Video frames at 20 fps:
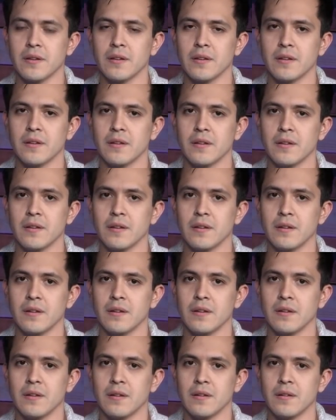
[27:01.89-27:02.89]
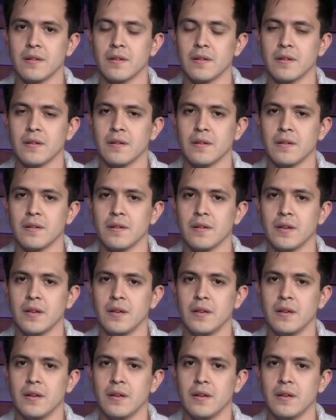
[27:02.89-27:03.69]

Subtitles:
(no one is talking)